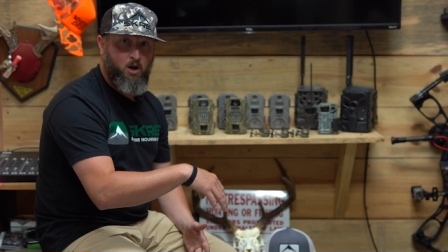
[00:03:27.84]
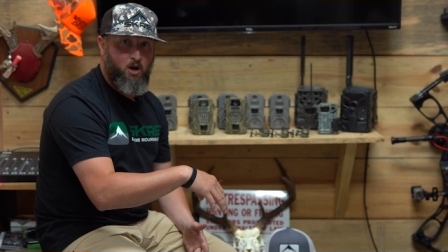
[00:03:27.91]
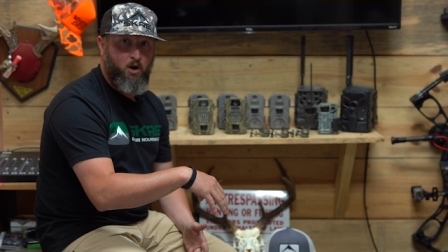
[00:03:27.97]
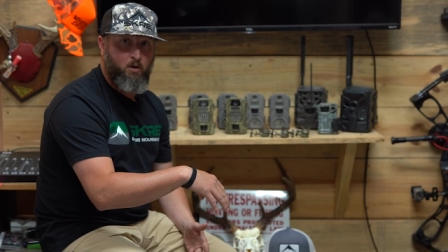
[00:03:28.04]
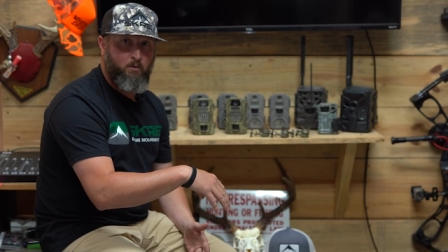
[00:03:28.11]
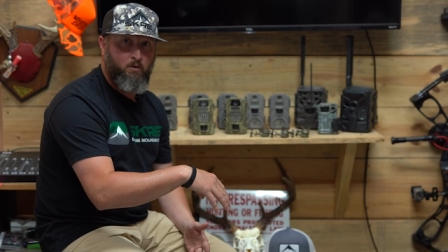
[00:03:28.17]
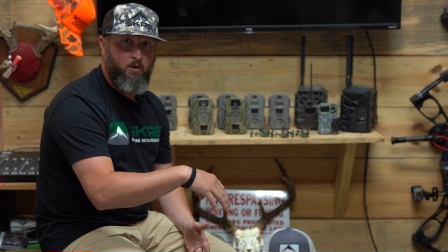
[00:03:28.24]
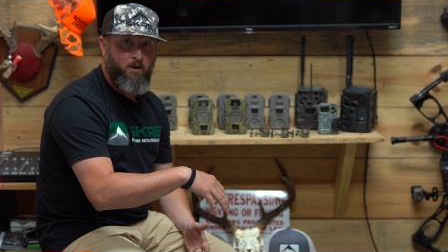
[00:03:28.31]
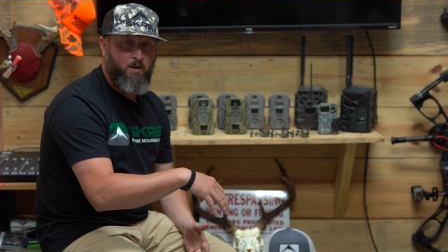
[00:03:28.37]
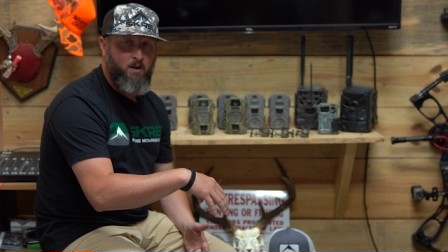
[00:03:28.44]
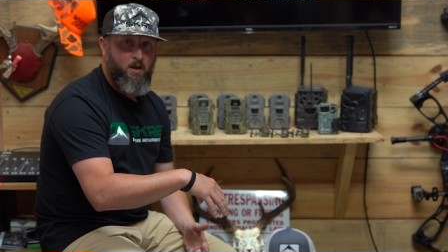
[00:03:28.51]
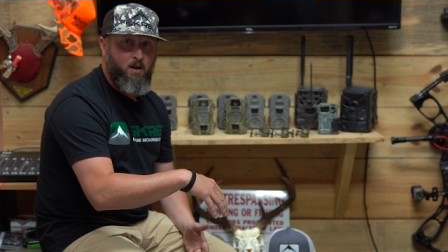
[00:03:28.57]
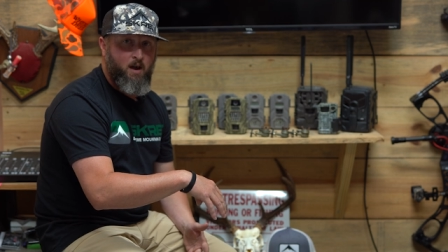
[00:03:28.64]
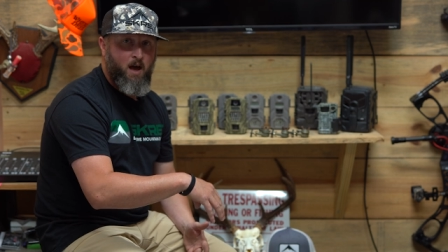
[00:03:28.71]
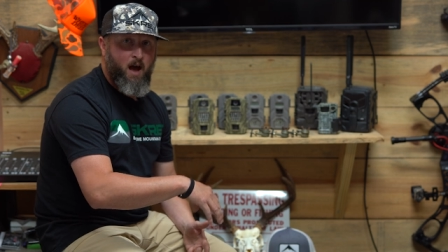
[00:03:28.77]
hunt over it.
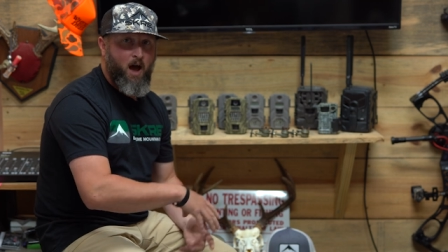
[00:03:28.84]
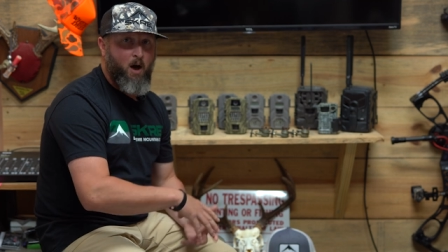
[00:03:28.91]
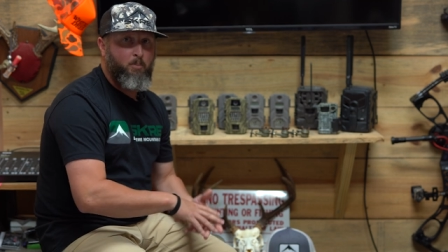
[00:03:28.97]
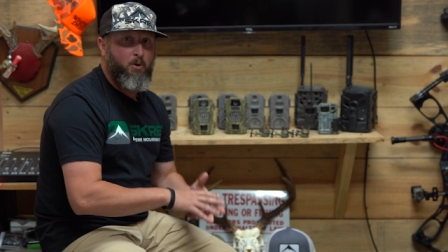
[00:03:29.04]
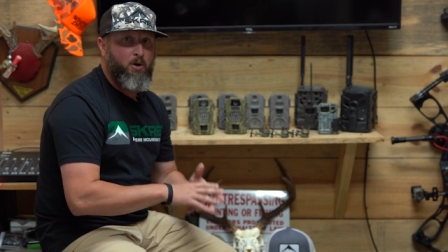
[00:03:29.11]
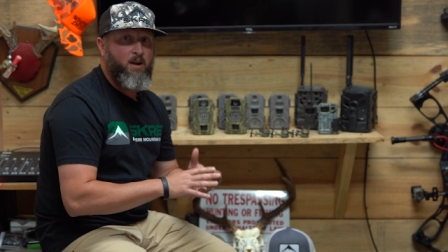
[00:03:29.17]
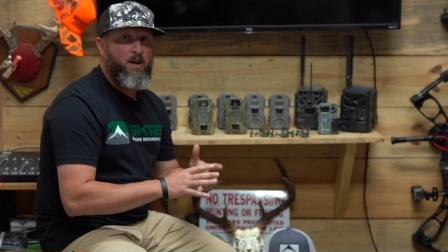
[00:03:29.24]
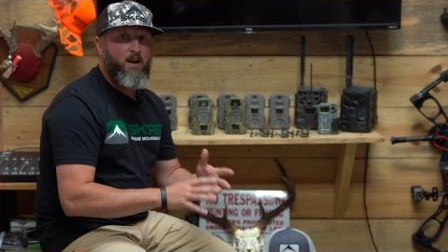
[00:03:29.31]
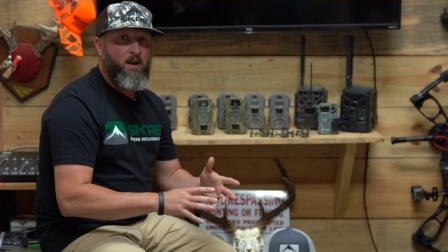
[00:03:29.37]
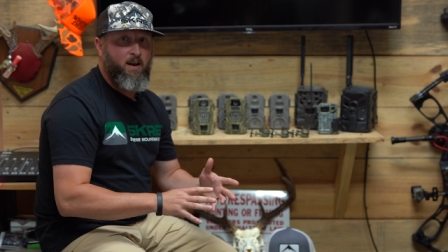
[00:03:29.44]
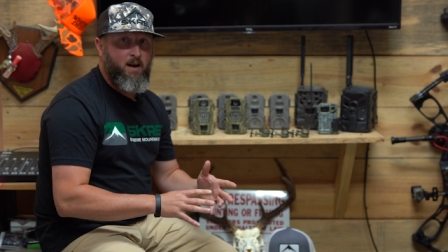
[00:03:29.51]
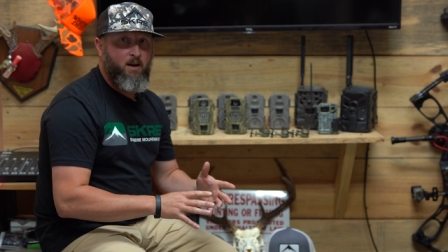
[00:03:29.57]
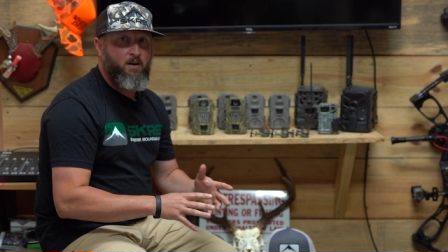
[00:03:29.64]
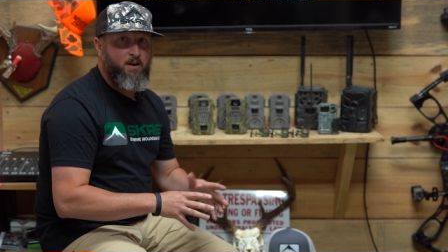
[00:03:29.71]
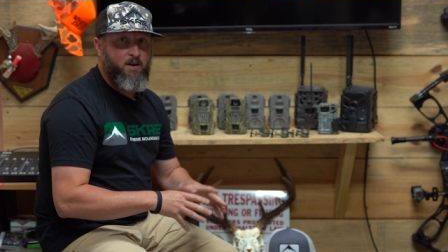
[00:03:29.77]
I'll put it in an
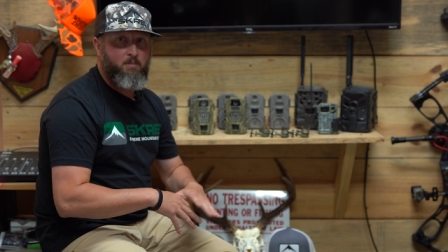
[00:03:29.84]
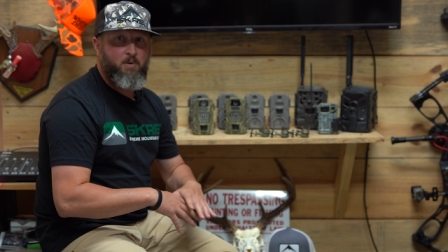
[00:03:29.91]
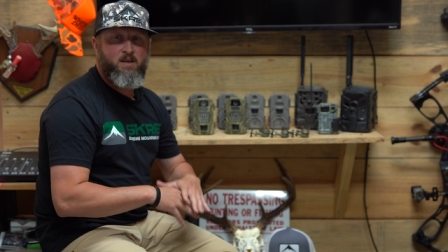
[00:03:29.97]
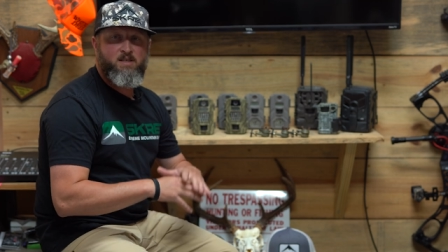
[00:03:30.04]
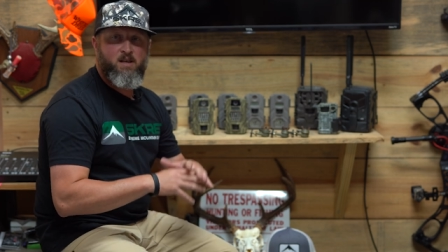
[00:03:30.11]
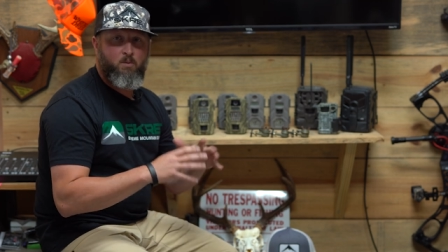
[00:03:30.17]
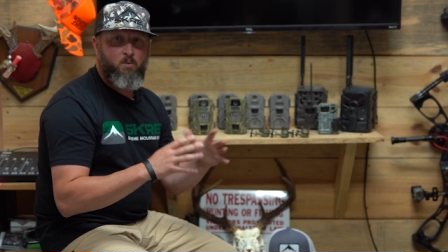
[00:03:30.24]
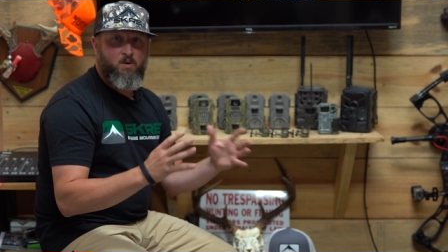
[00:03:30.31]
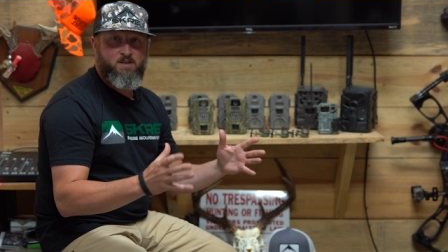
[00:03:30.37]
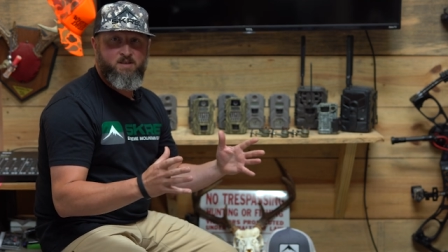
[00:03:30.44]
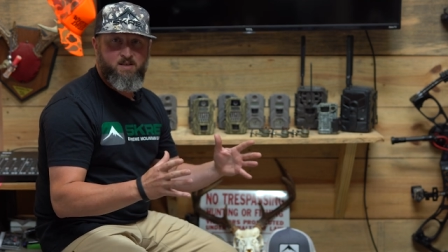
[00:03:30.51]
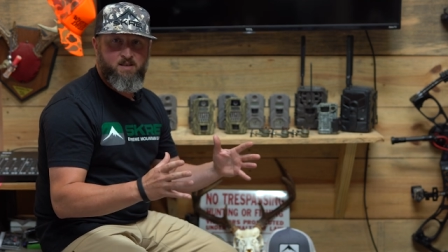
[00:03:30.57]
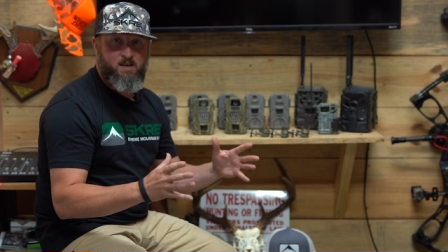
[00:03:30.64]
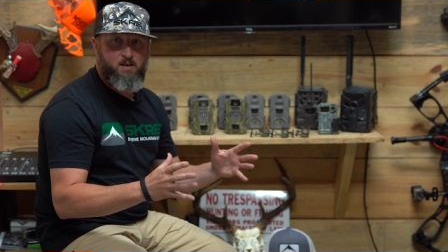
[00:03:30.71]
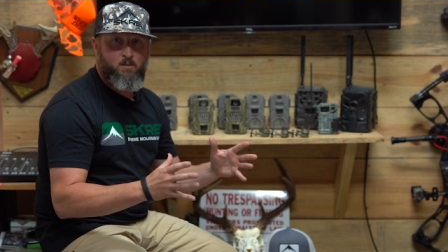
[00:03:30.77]
area because I wanna
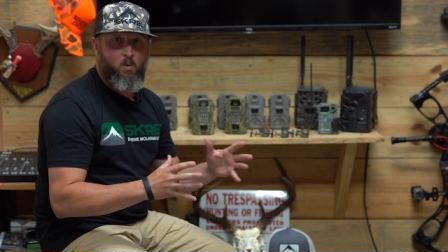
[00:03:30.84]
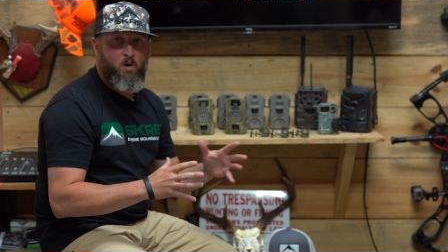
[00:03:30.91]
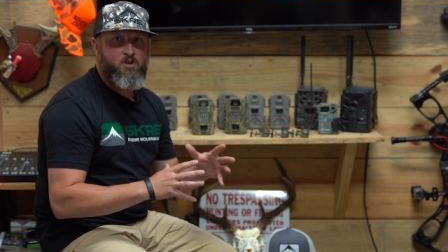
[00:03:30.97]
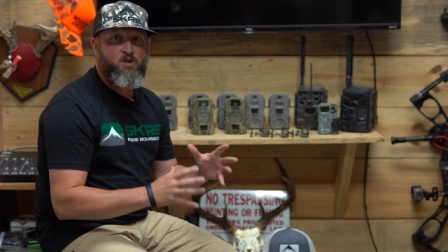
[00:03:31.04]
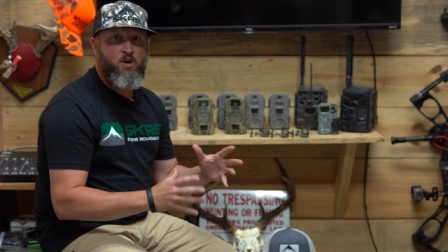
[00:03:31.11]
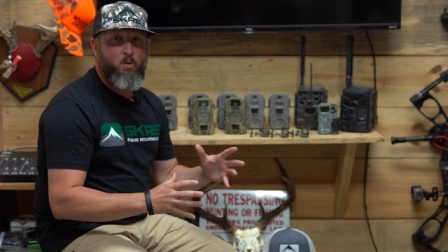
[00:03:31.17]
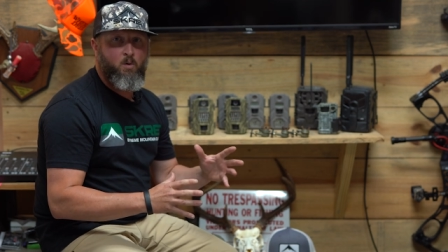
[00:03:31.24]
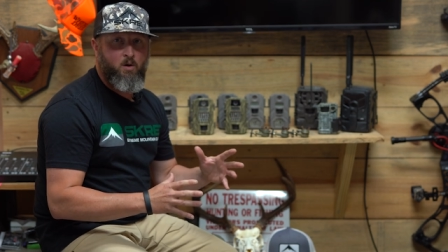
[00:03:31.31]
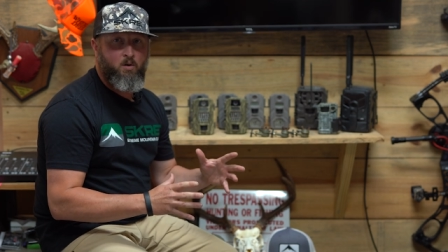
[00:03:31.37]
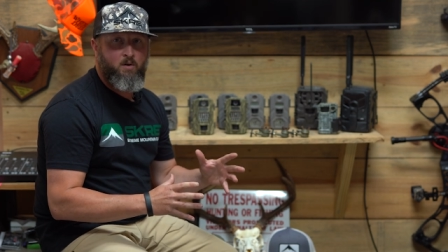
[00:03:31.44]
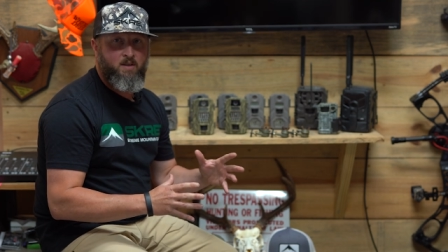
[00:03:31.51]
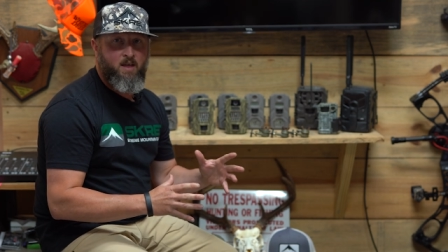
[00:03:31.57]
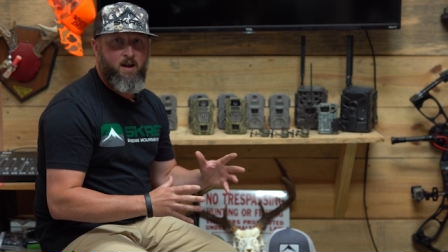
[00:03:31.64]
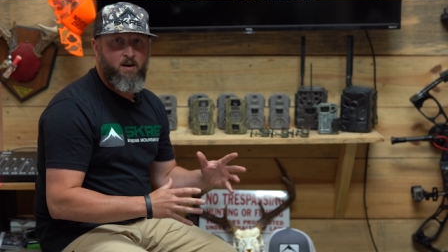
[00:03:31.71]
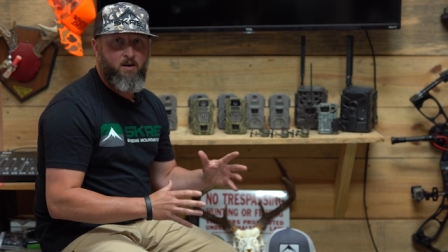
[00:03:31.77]
see what's going on
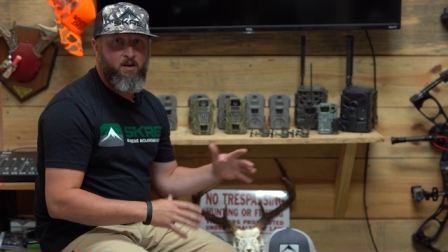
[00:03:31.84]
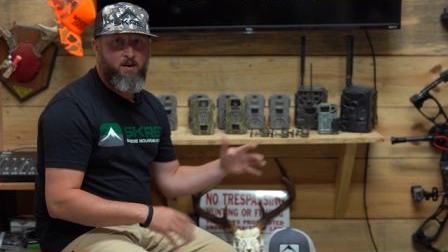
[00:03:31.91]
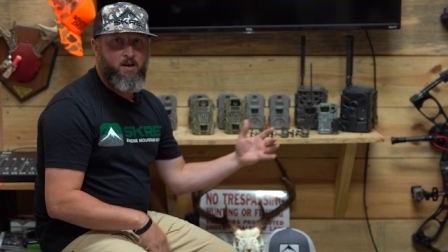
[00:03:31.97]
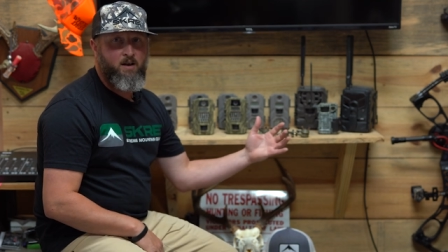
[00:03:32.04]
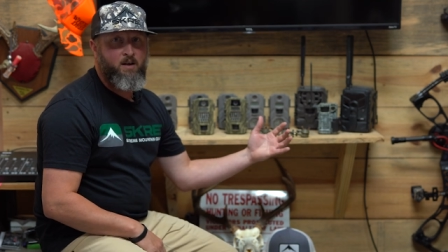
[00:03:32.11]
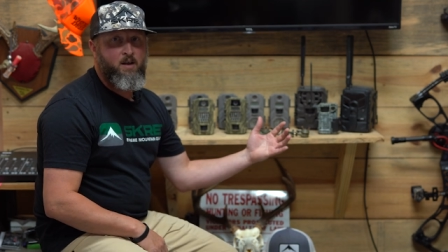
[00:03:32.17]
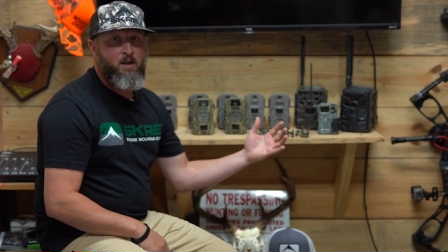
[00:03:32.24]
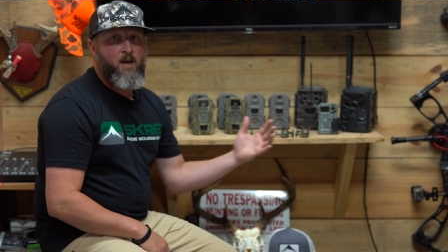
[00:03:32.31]
in that area